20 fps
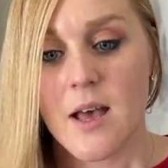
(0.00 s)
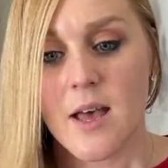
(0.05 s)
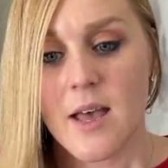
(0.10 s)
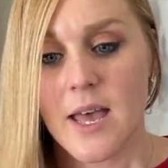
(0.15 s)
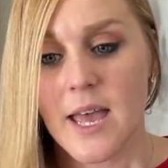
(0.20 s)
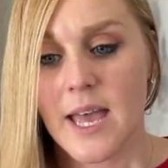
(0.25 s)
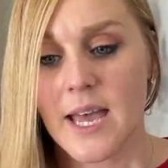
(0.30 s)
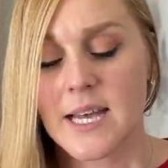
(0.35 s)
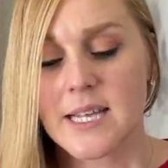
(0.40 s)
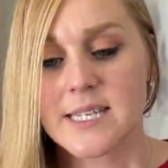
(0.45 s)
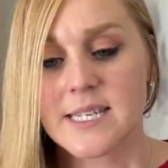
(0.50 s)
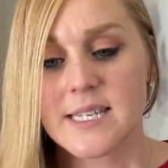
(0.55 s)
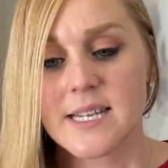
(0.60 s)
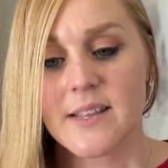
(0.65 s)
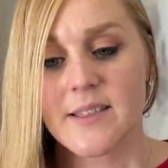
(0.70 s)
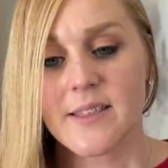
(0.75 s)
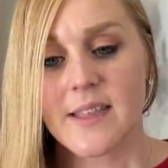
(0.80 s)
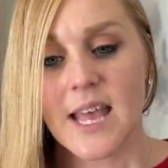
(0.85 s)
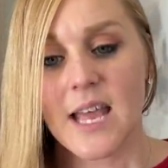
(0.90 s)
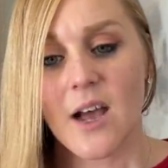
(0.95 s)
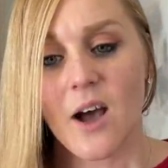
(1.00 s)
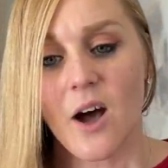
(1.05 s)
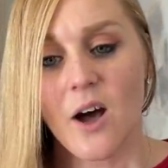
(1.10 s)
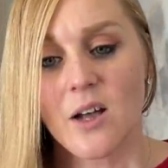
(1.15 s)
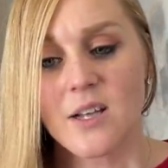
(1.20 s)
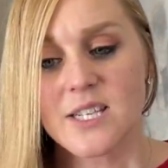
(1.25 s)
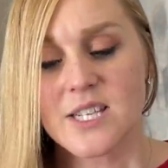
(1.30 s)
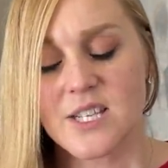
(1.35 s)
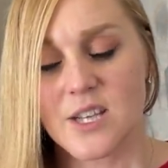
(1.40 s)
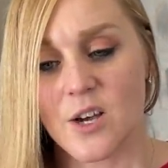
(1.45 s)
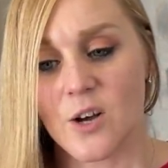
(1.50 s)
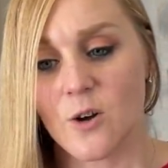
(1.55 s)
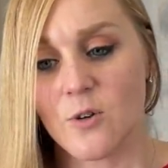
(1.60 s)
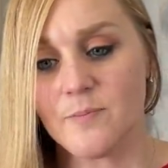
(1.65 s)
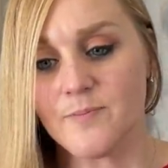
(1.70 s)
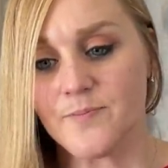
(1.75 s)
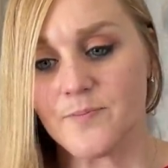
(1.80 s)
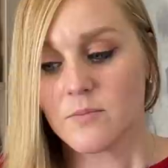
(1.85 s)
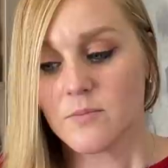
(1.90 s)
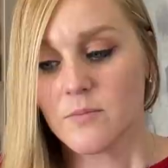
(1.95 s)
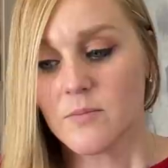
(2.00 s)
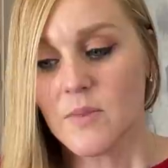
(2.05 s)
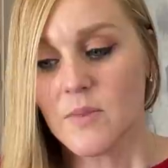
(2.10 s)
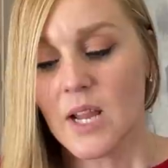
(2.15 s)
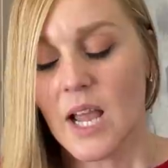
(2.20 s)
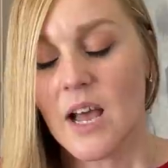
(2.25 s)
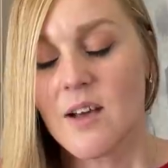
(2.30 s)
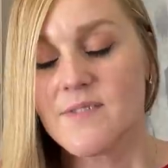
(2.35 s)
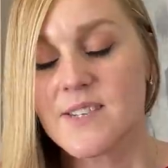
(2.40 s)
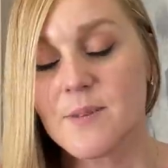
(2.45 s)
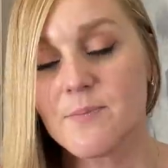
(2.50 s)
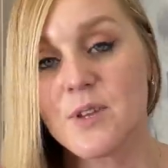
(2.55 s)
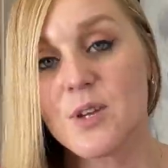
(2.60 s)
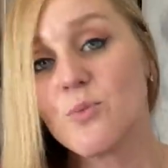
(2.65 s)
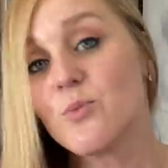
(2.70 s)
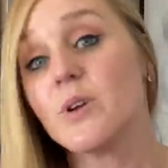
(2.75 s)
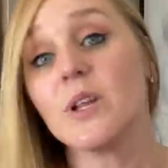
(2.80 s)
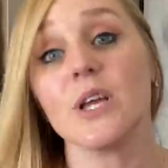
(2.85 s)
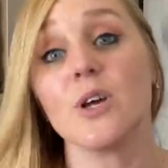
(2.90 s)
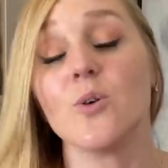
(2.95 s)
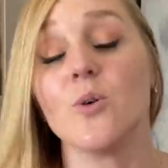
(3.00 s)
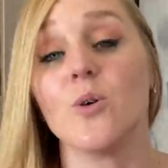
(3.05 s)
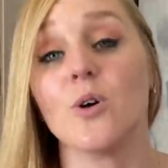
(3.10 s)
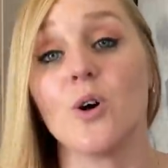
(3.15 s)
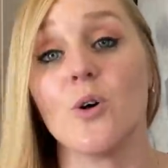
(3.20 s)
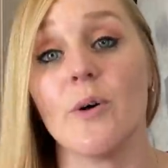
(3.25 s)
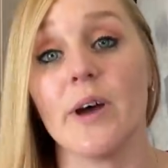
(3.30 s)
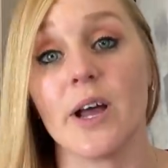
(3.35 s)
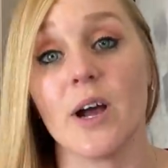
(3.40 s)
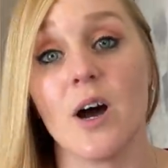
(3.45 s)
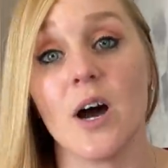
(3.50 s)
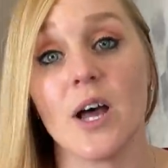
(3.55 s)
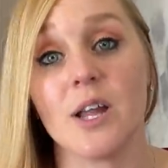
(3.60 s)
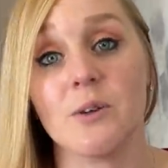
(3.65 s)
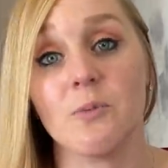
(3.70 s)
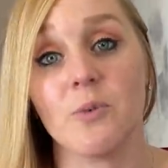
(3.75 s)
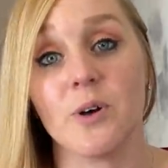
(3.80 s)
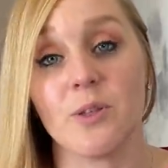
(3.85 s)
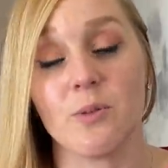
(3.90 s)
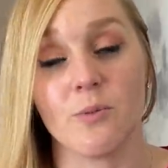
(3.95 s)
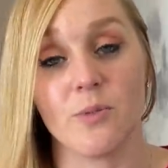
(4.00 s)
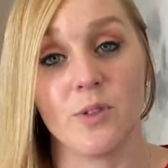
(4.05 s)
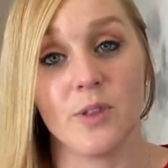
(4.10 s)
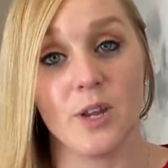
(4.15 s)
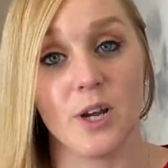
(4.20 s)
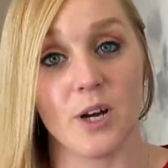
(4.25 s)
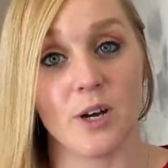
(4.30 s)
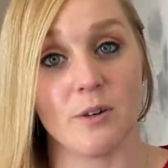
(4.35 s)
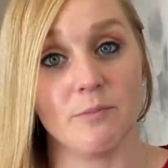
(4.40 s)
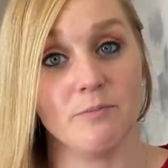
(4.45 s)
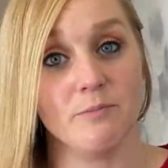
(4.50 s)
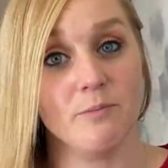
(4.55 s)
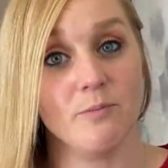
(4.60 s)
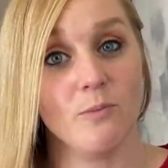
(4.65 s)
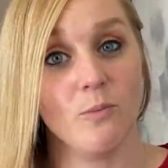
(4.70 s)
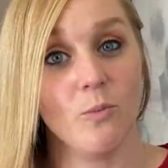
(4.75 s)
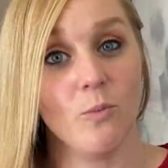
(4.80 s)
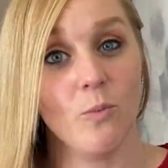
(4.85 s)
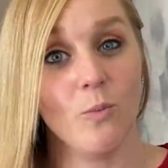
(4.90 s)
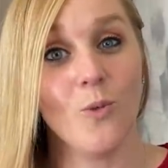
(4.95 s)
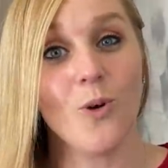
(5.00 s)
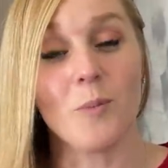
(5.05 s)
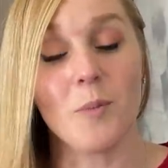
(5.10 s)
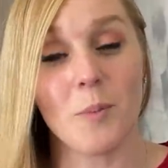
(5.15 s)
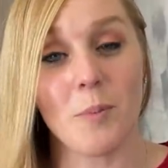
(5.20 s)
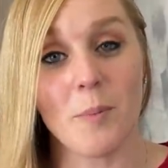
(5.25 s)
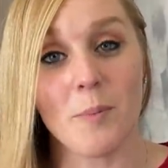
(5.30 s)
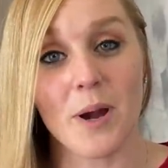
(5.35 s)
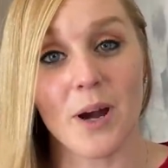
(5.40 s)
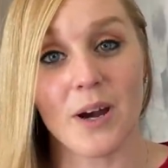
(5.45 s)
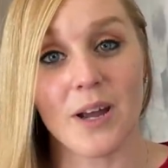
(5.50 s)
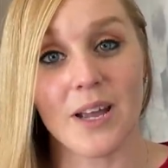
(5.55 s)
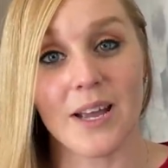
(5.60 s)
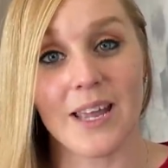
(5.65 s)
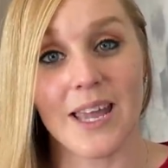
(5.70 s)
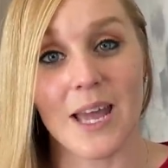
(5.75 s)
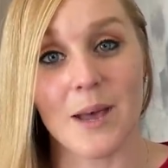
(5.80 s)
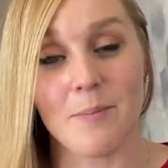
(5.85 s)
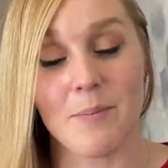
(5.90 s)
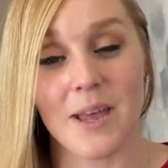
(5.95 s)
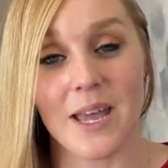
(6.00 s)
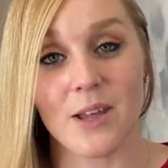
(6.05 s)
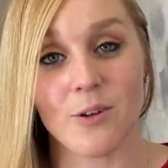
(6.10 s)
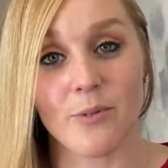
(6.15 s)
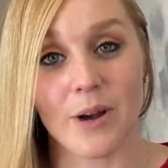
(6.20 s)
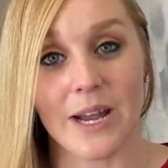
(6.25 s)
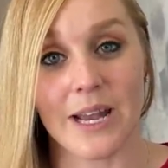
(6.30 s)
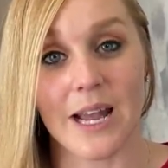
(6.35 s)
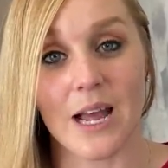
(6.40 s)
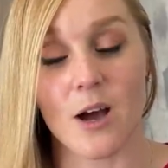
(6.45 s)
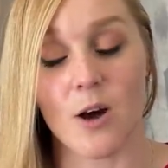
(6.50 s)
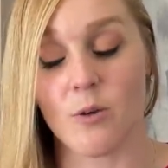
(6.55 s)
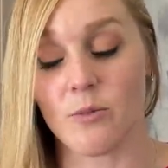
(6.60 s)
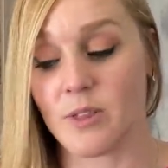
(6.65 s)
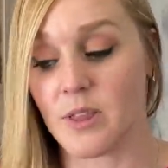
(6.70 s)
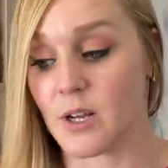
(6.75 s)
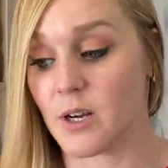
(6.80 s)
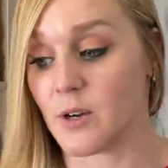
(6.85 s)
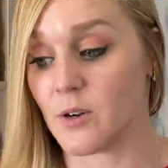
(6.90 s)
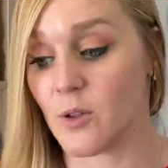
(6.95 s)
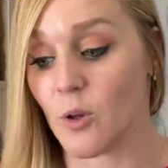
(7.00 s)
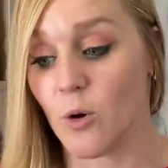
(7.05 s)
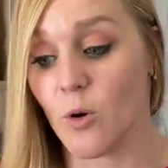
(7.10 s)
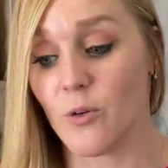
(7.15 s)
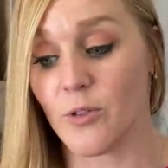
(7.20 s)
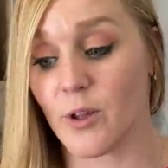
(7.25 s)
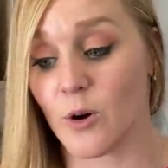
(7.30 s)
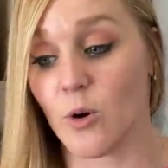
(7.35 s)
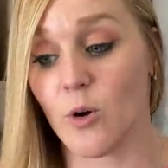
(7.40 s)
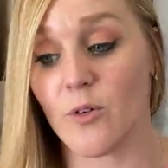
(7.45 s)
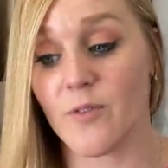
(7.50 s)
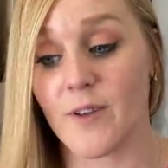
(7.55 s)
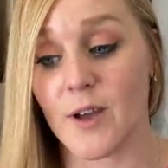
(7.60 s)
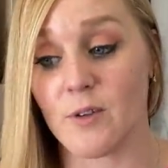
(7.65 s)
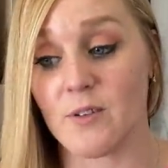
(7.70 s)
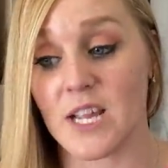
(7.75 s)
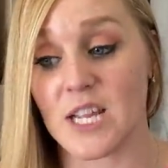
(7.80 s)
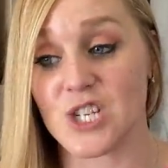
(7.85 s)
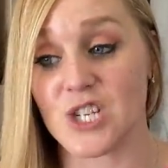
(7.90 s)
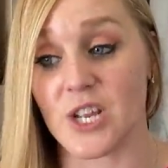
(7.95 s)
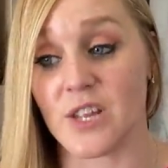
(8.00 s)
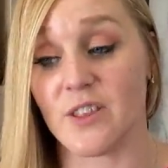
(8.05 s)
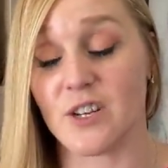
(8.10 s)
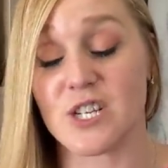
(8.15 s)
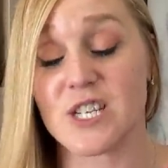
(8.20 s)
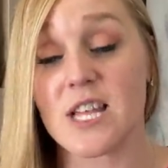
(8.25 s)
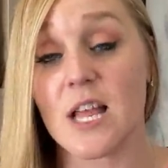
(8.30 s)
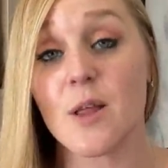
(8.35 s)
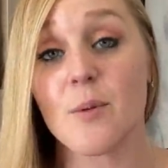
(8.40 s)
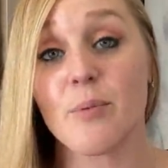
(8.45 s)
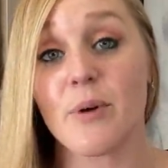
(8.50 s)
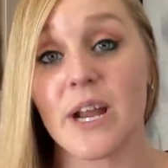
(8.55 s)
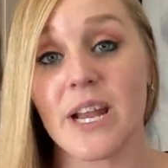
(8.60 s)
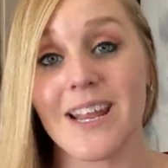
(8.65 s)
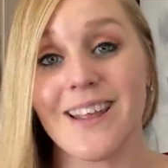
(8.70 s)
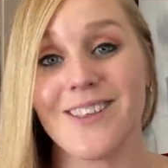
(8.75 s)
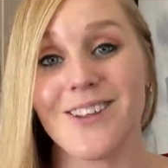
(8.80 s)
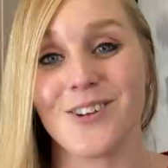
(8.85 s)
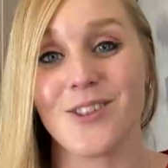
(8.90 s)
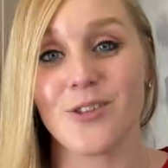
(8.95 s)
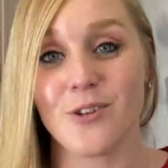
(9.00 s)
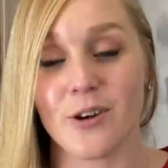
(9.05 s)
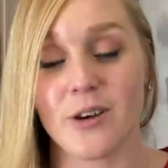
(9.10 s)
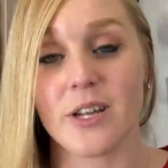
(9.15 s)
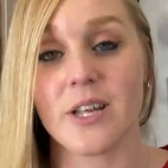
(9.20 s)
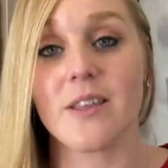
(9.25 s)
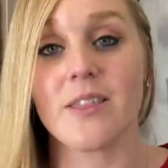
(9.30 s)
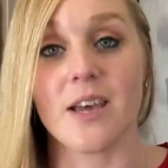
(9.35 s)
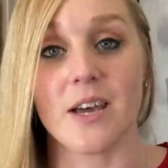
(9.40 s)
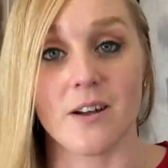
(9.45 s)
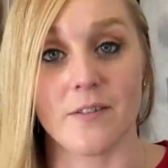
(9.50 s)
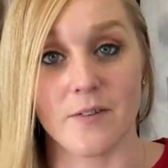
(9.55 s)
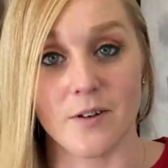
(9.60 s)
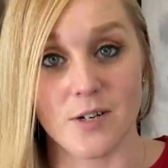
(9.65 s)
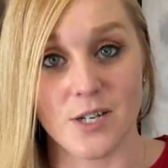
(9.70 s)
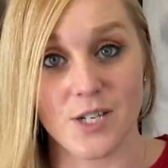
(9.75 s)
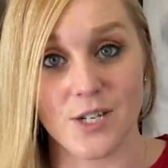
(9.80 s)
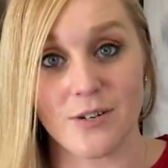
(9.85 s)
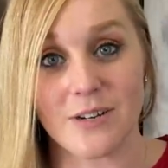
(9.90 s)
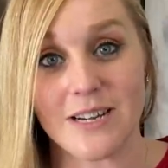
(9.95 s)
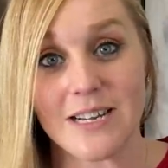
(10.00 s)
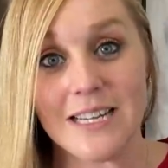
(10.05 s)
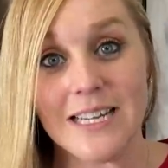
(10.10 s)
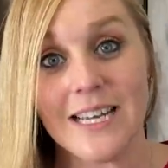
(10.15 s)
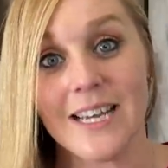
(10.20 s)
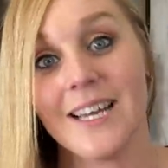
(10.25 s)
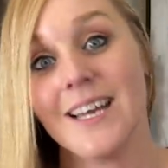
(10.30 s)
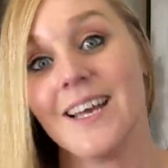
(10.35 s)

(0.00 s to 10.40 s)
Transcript: Uh, and they also have something really cool going on with their Warm Up America campaign right now. They're the, their whole foundation. They're celebrating their 30th anniversary.